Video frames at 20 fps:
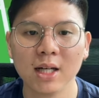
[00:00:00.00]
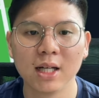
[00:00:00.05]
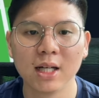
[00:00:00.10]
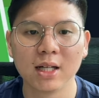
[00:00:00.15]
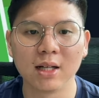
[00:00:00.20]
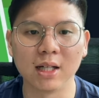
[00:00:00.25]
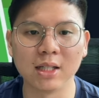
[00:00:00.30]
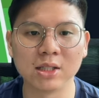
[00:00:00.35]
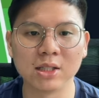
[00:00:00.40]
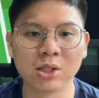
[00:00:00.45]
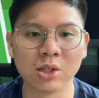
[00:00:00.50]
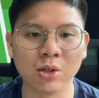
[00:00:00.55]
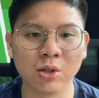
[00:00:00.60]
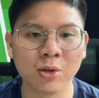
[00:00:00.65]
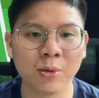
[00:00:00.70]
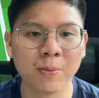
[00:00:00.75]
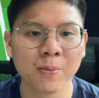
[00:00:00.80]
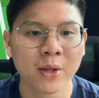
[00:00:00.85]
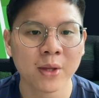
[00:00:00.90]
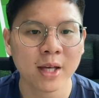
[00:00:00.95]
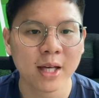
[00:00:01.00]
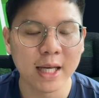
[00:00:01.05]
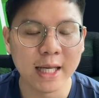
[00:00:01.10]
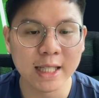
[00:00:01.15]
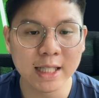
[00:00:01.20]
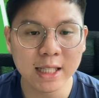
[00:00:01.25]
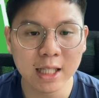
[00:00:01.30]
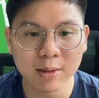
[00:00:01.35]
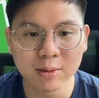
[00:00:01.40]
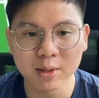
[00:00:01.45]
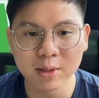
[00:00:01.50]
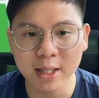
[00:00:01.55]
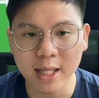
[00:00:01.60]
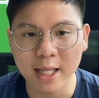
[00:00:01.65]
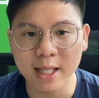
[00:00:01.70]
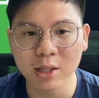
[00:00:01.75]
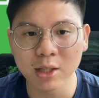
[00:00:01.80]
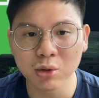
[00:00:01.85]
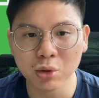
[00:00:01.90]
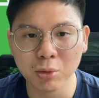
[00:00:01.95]
Right, so in terms of the
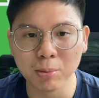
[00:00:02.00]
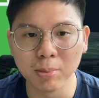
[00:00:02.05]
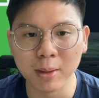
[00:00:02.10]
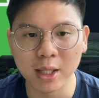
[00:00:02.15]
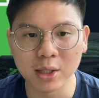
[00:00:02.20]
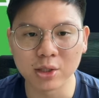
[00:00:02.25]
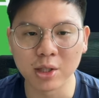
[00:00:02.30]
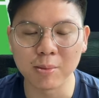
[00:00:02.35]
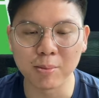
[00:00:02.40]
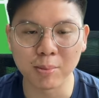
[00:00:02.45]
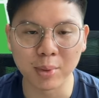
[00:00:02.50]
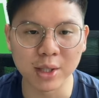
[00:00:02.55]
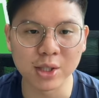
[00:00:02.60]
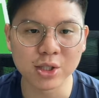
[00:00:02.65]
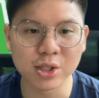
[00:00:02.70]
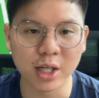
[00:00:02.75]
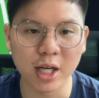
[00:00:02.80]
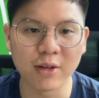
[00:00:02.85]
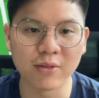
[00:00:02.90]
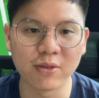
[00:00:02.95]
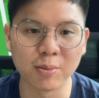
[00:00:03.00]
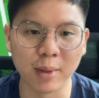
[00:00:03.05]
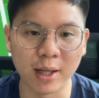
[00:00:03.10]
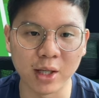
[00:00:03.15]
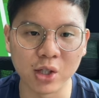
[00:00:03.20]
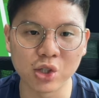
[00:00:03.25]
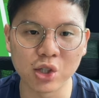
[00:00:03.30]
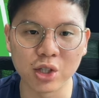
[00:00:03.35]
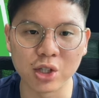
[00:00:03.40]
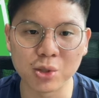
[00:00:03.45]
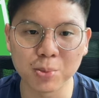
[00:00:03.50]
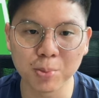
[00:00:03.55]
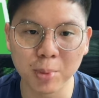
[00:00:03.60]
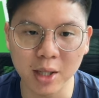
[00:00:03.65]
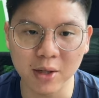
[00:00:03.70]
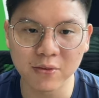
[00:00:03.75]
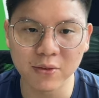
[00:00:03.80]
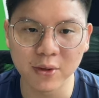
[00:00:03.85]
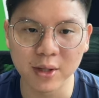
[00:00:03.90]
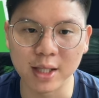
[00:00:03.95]
other two players on the bench I haven't mentioned is
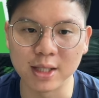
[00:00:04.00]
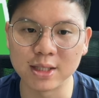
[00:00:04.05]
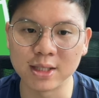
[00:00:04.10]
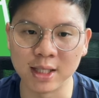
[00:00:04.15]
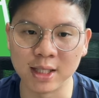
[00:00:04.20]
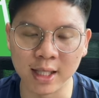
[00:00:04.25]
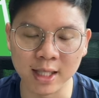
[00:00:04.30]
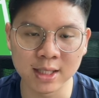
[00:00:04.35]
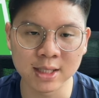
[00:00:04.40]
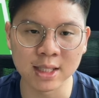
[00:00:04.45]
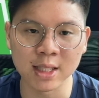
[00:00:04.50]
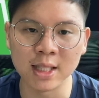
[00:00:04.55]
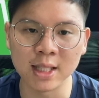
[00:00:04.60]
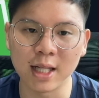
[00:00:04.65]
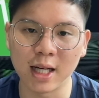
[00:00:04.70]
Pickford and Senesi.